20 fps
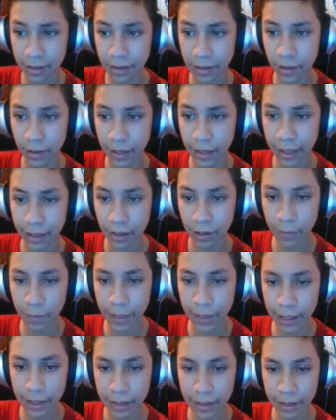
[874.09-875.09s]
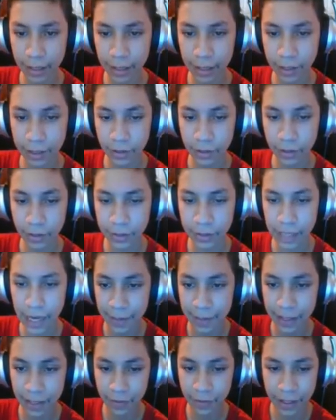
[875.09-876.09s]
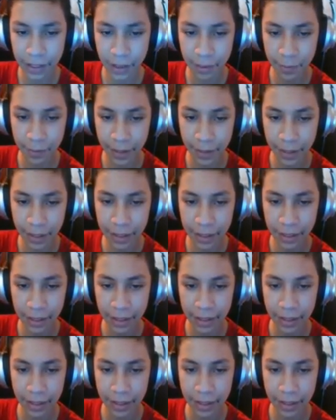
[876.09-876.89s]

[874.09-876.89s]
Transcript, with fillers: Okay, oh my god, I don't even know what's happening over here, but